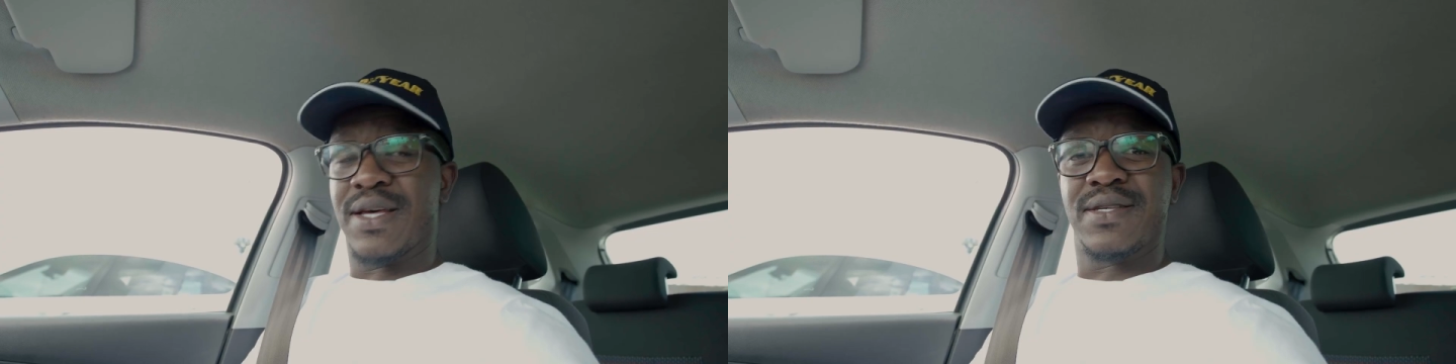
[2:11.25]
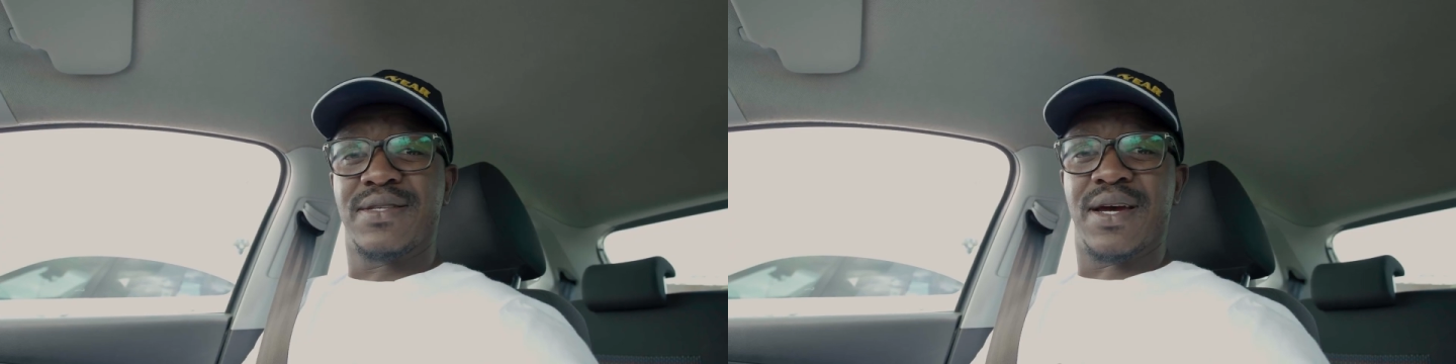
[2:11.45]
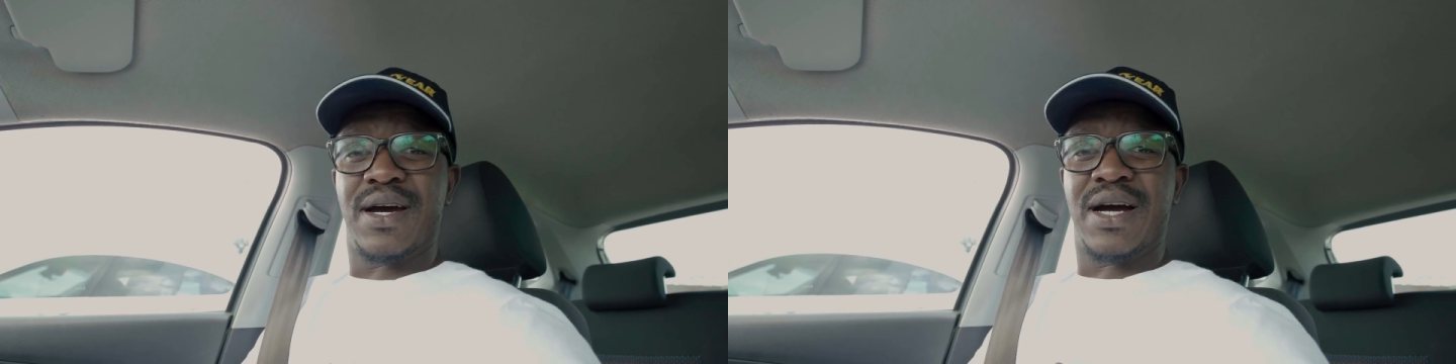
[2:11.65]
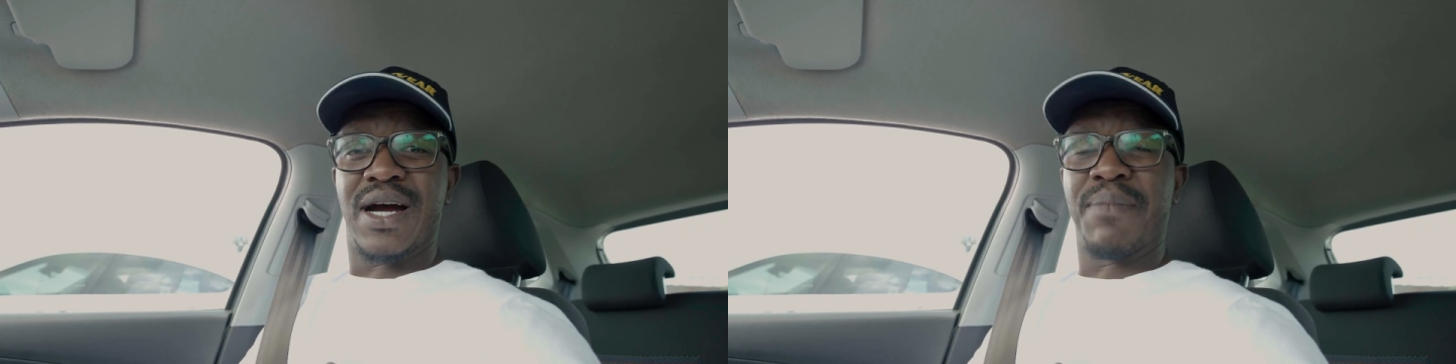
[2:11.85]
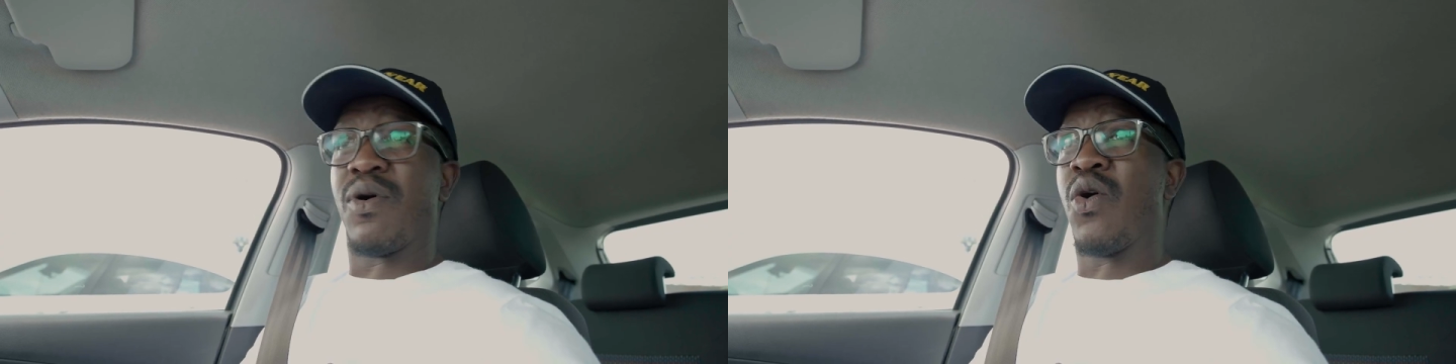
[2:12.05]
This year
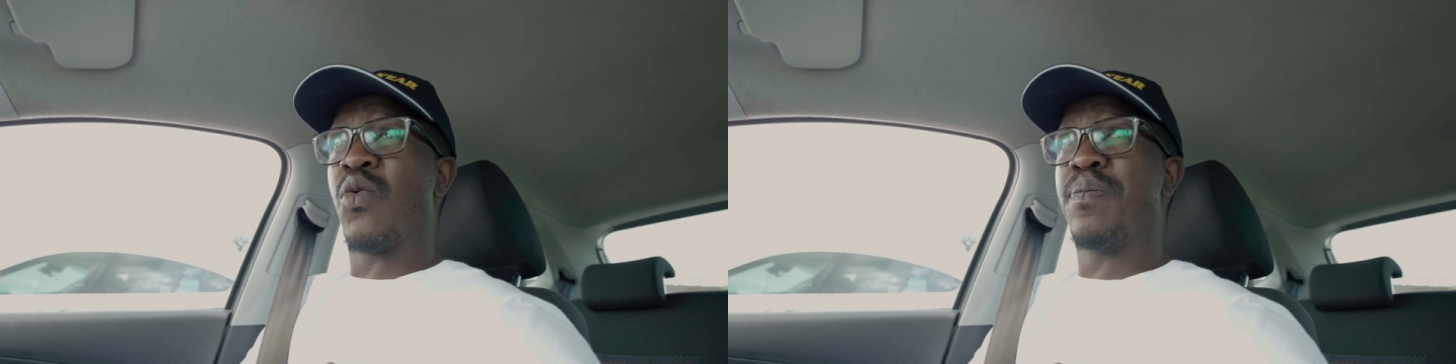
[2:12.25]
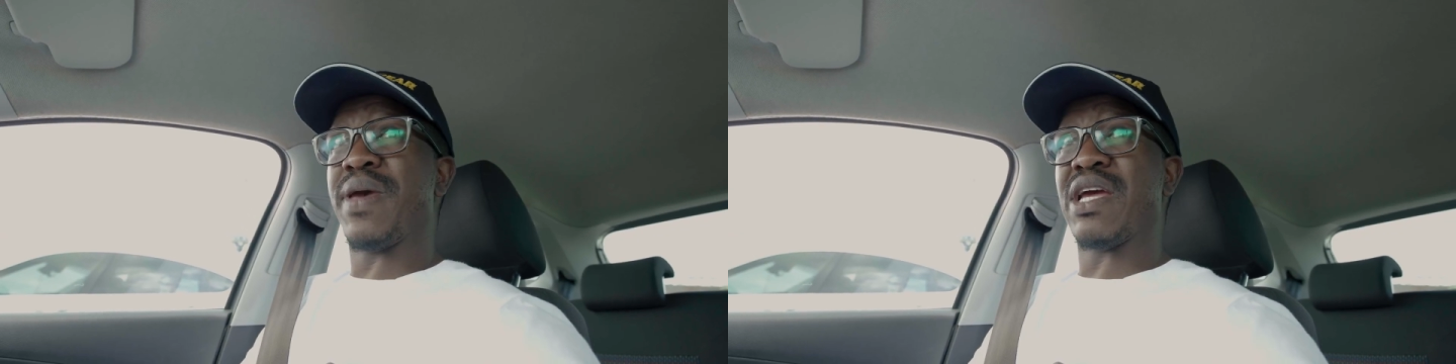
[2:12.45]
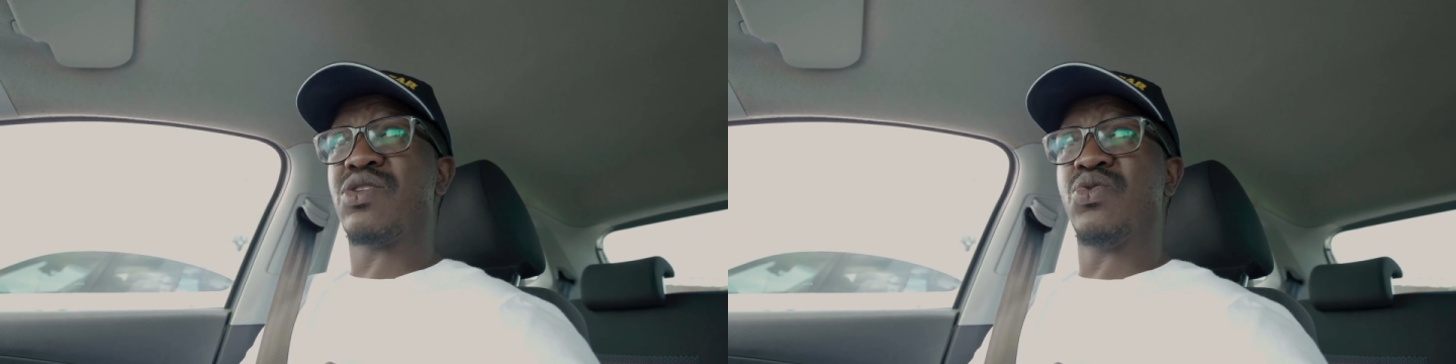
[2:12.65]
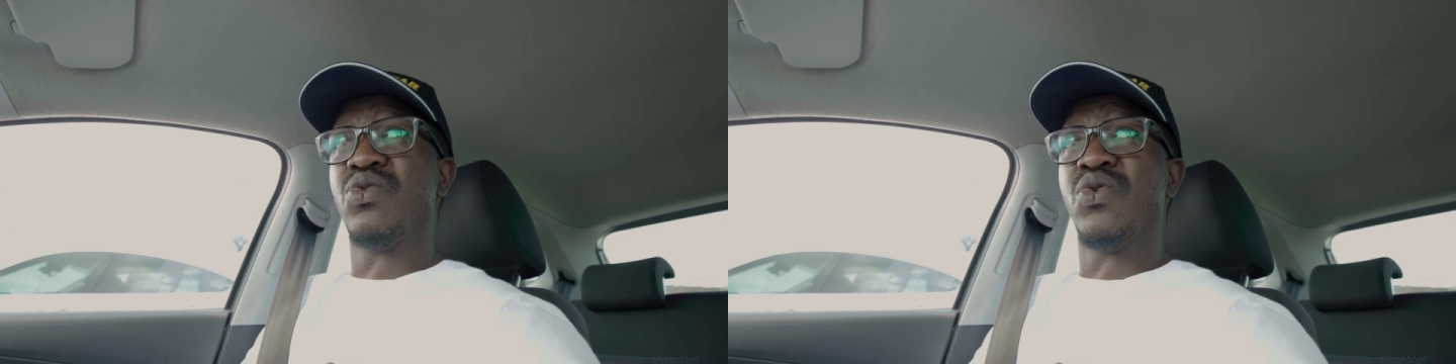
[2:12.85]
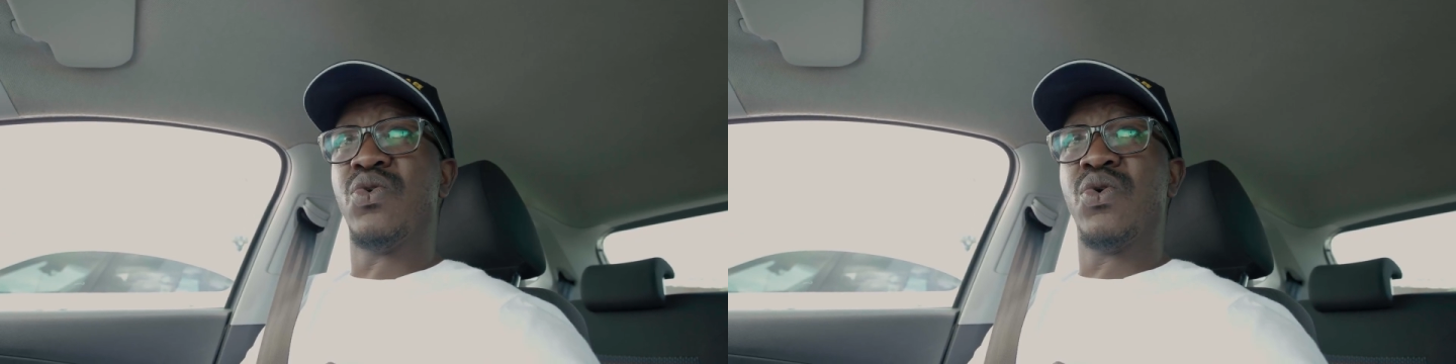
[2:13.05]
I'm hoping
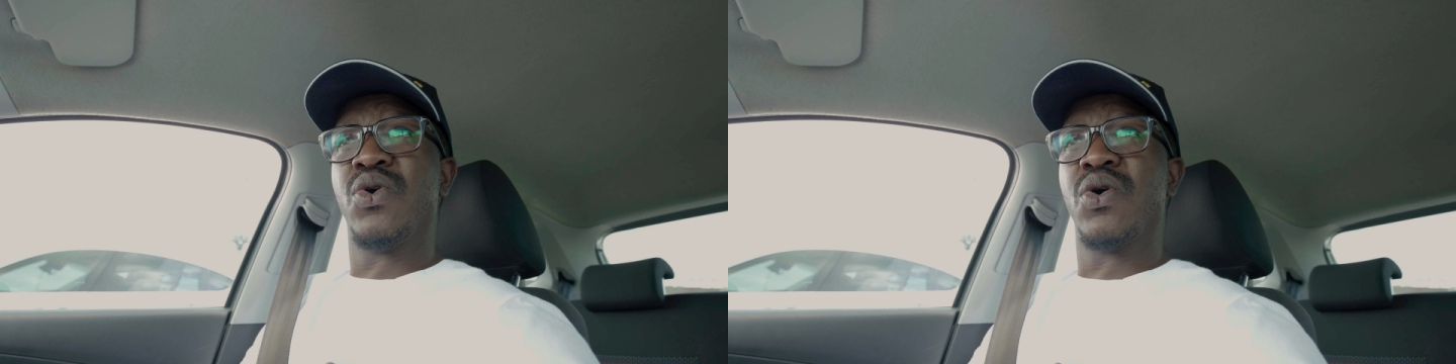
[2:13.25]
to